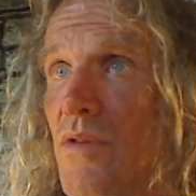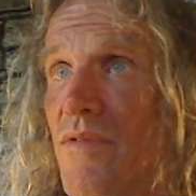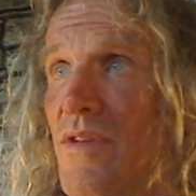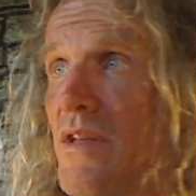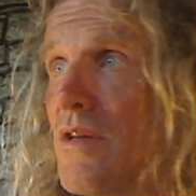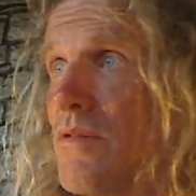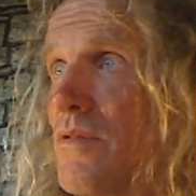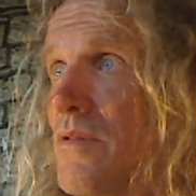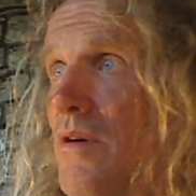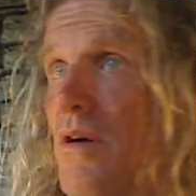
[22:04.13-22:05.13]

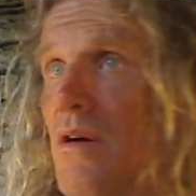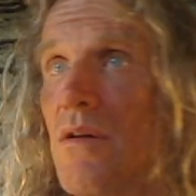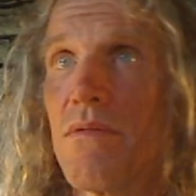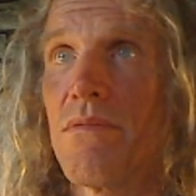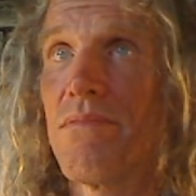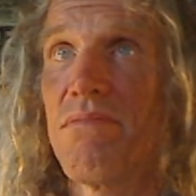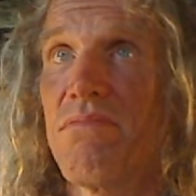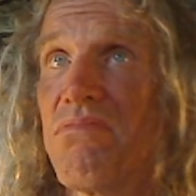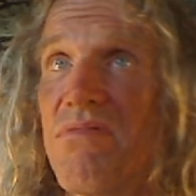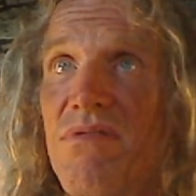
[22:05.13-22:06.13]
Videos are
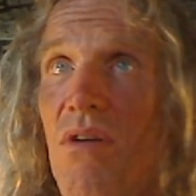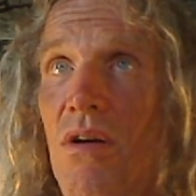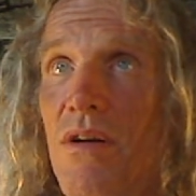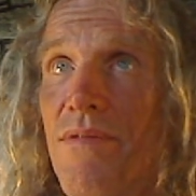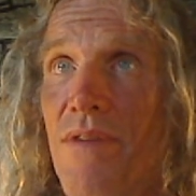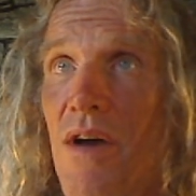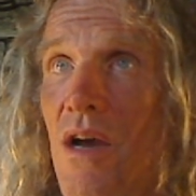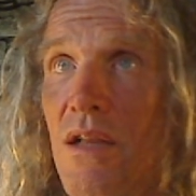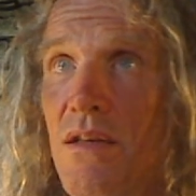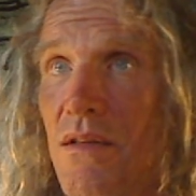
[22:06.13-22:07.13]
hard to
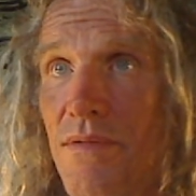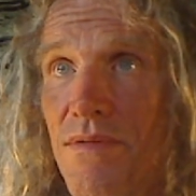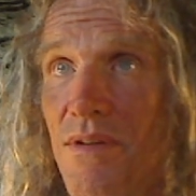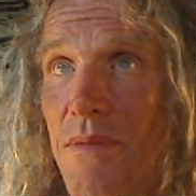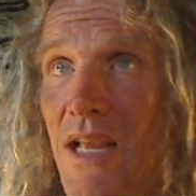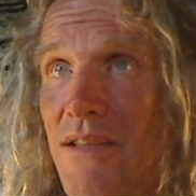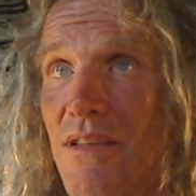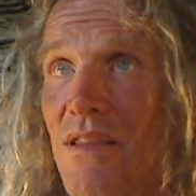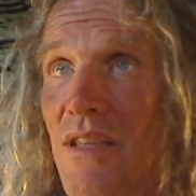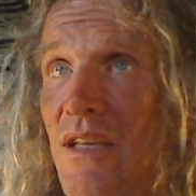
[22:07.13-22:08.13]
find. If somebody has a
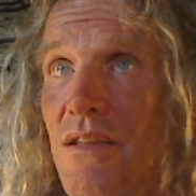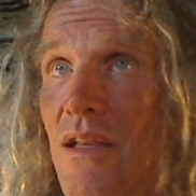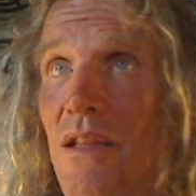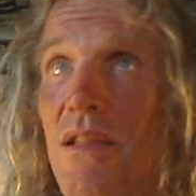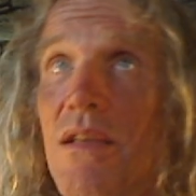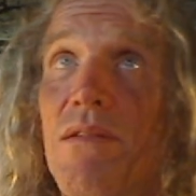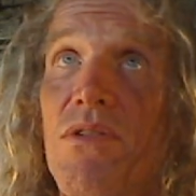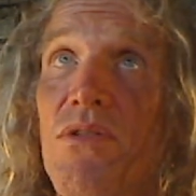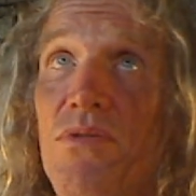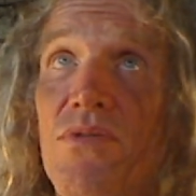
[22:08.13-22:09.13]
link to anything
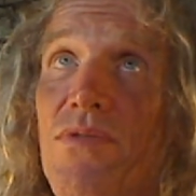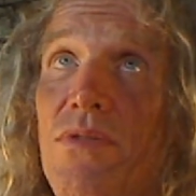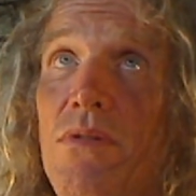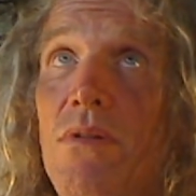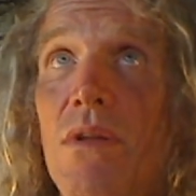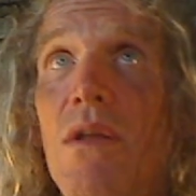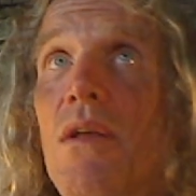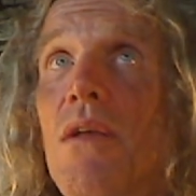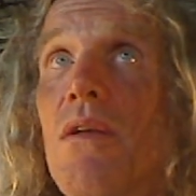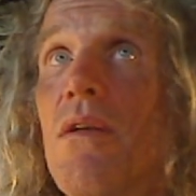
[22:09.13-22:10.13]
useful
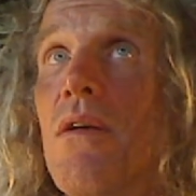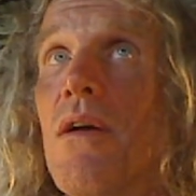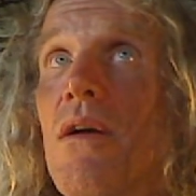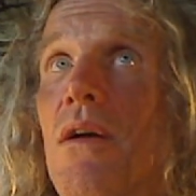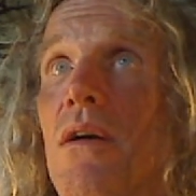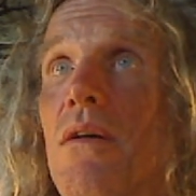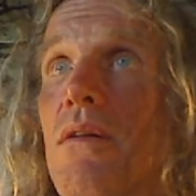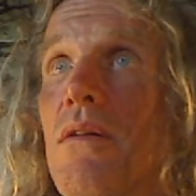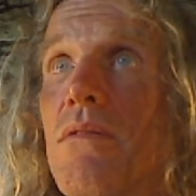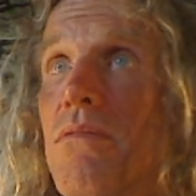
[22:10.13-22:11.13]

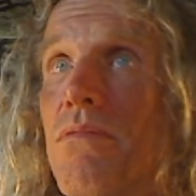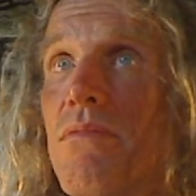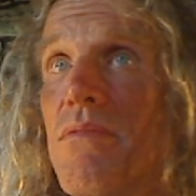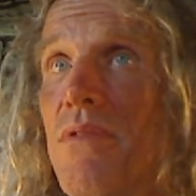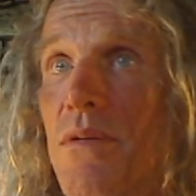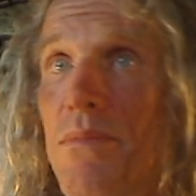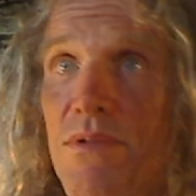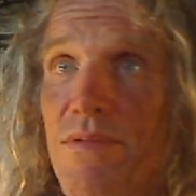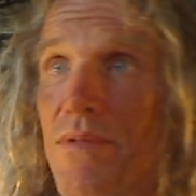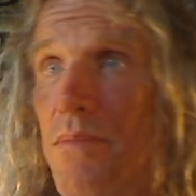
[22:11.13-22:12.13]
in terms
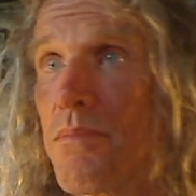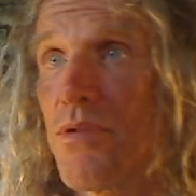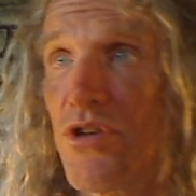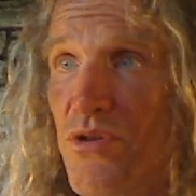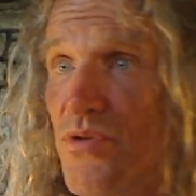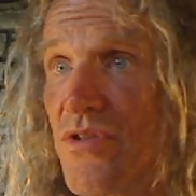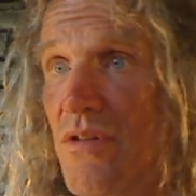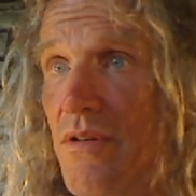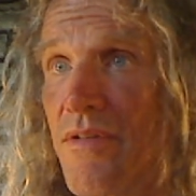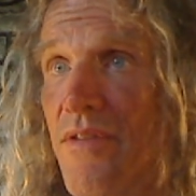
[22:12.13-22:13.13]
of a
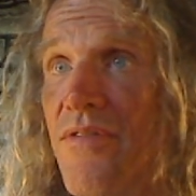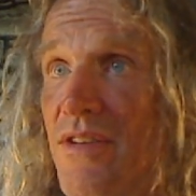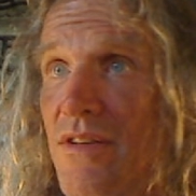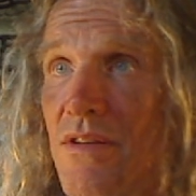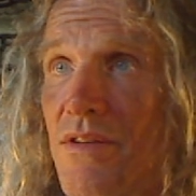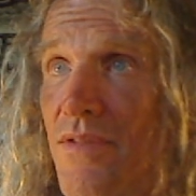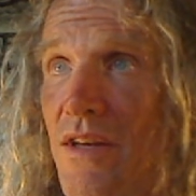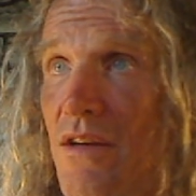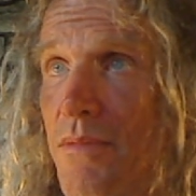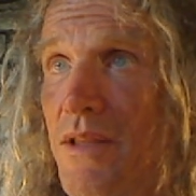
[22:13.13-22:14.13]
producer of a physics
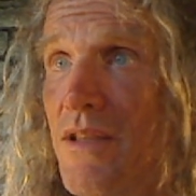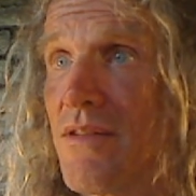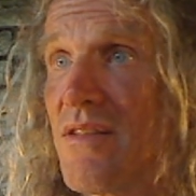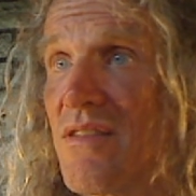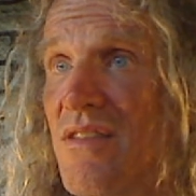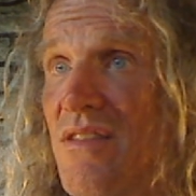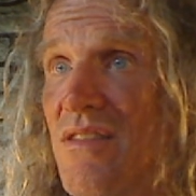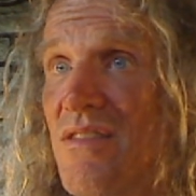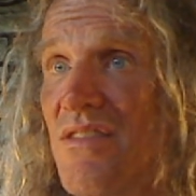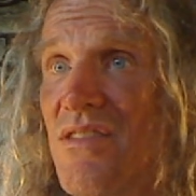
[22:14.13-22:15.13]
video, I mean, these are just,
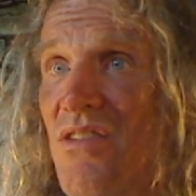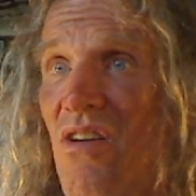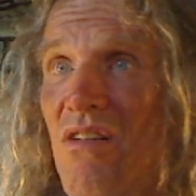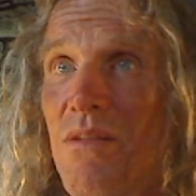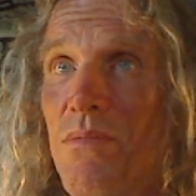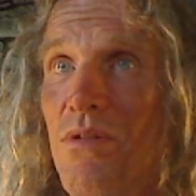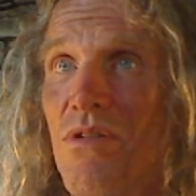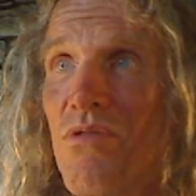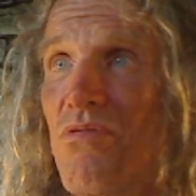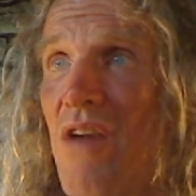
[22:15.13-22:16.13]
this is just horrible
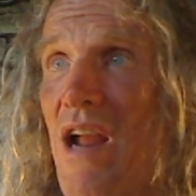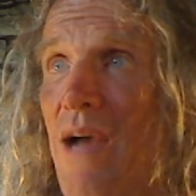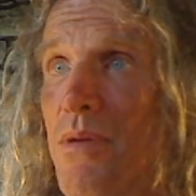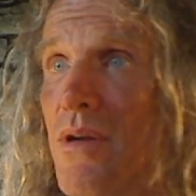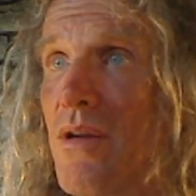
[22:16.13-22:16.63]
crap.